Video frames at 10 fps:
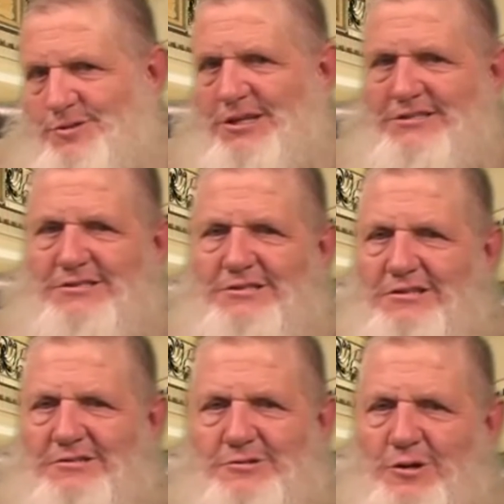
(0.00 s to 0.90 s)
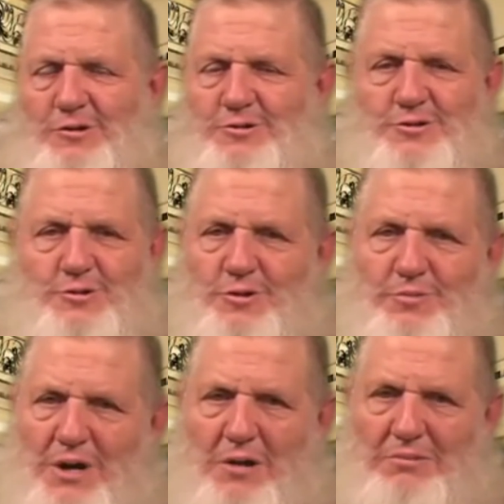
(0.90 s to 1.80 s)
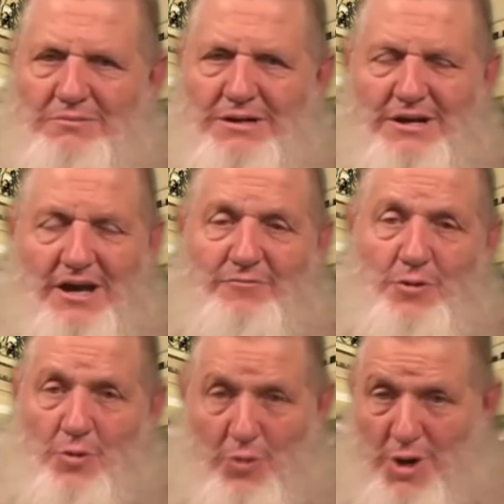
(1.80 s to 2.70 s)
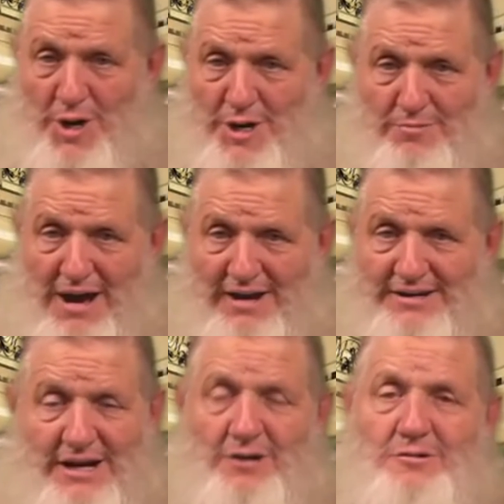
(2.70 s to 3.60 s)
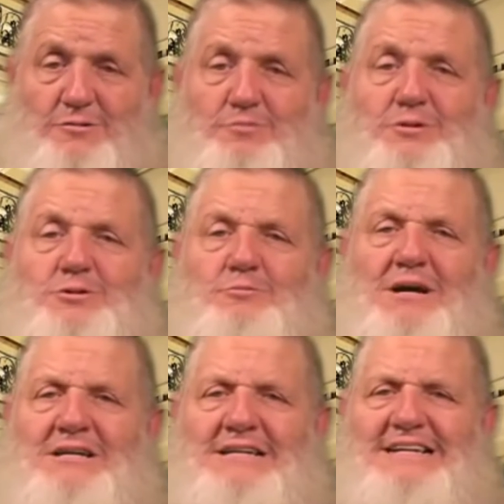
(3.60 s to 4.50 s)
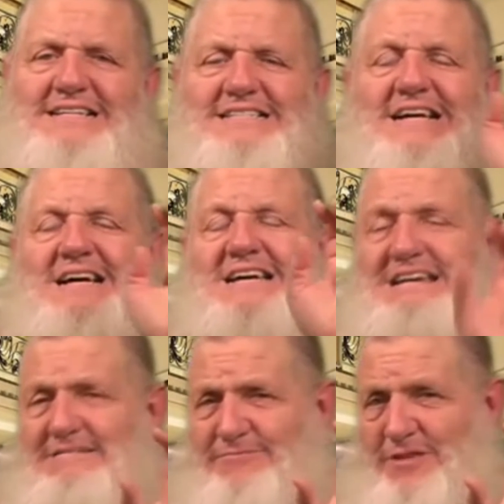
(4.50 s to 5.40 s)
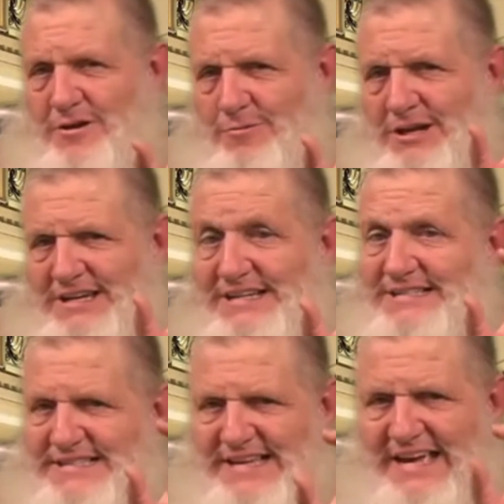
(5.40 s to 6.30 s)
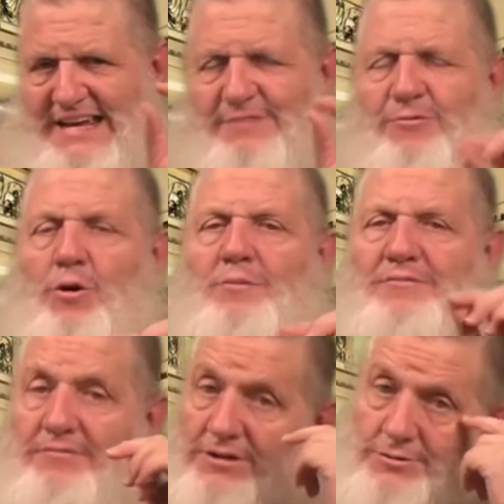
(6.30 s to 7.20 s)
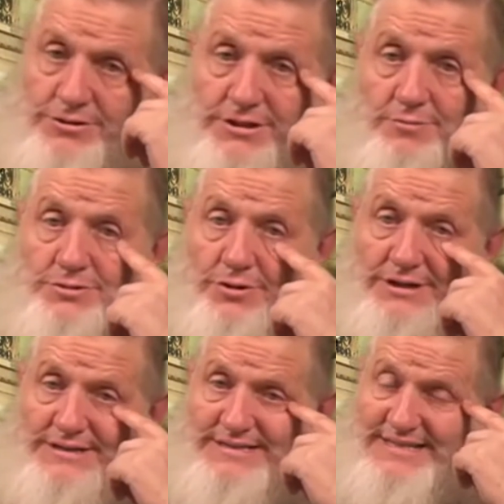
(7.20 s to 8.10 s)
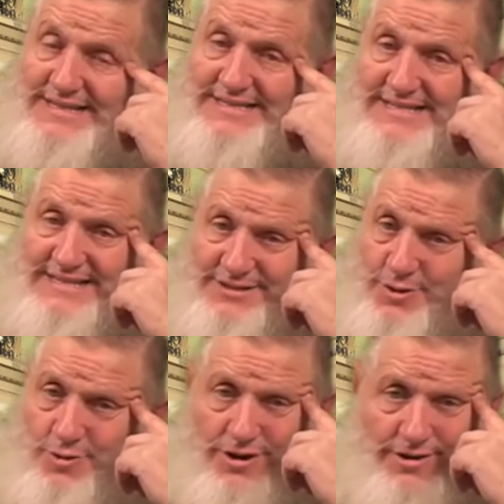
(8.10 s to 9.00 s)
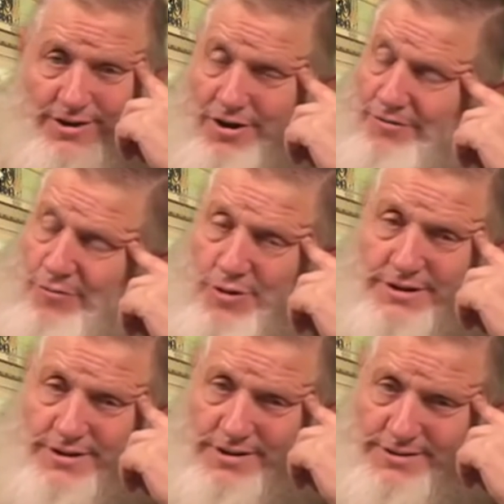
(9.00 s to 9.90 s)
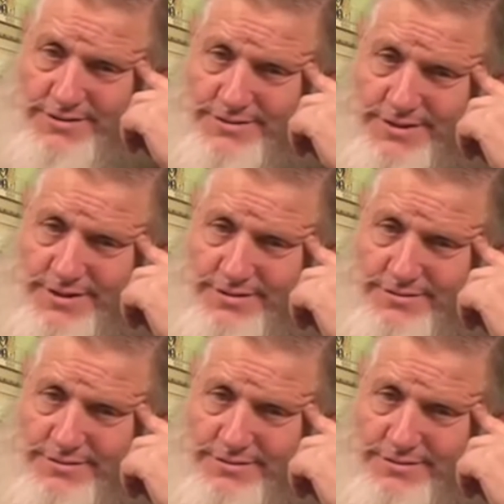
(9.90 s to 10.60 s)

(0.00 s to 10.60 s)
that's the solution to the problem. If you're worried about it, now put your mind at ease. If there really is any form of evolution, it was already discussed in the Quran 1400 years ago.